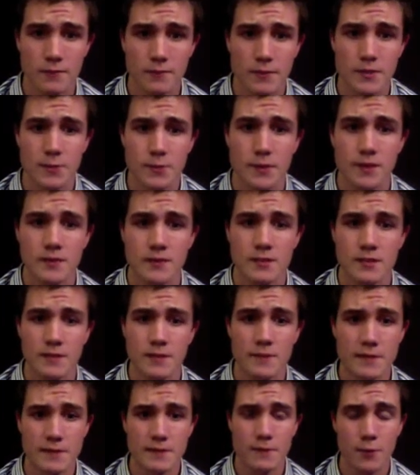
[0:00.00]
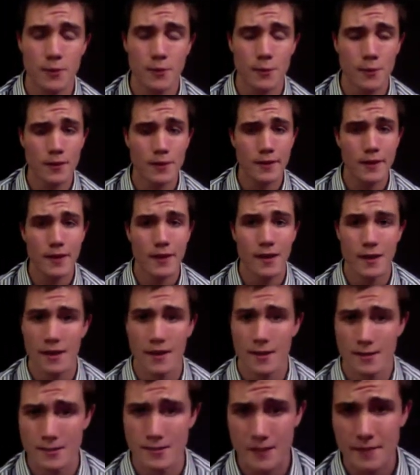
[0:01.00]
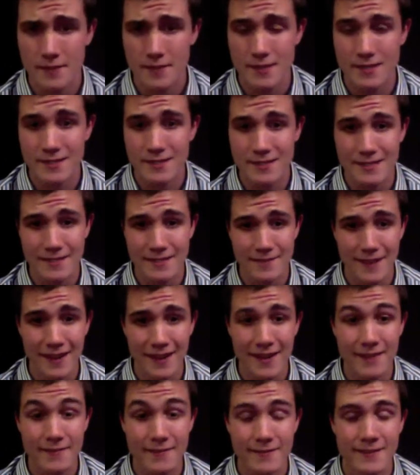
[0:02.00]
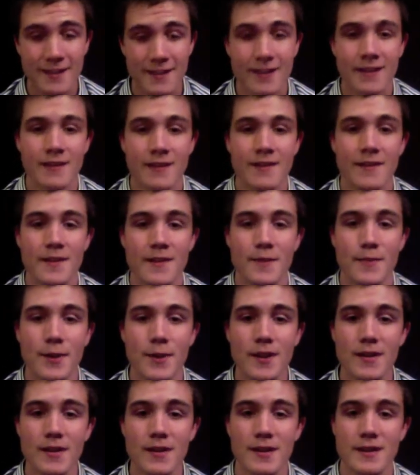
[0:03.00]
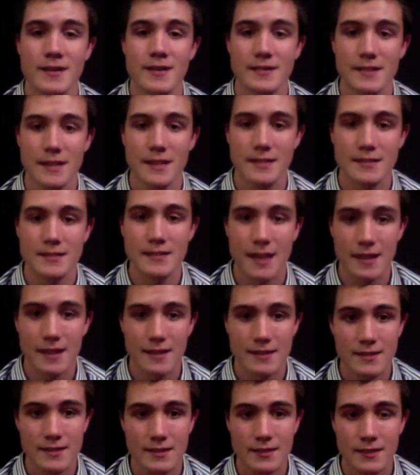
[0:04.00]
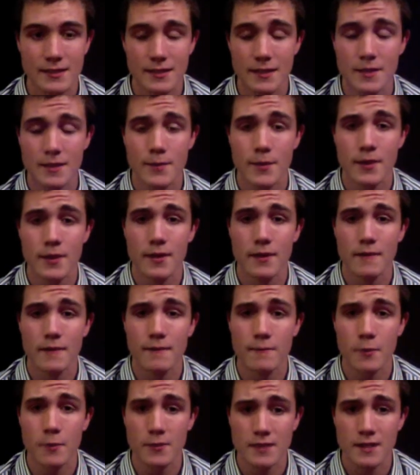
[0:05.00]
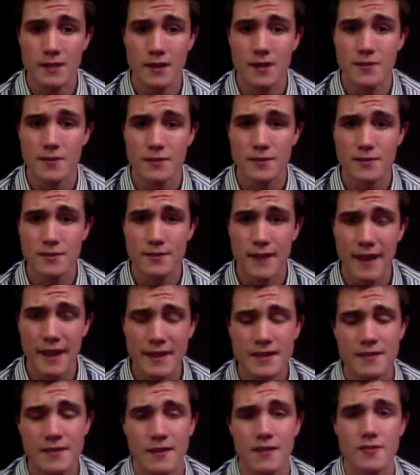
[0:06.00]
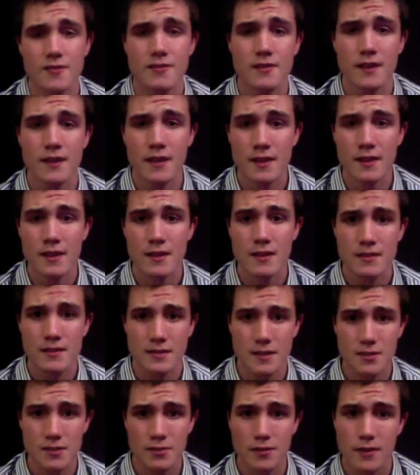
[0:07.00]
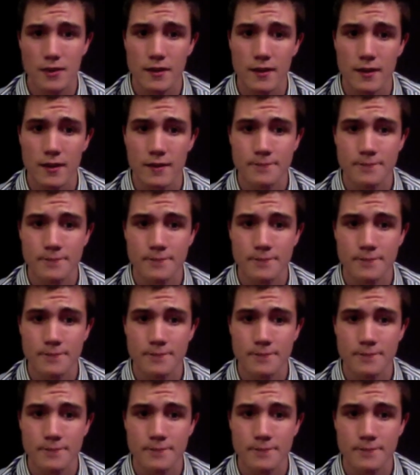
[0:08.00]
between 1741 and 1765. The park is set stylistically in the period of 1400 to 1800 Central Era.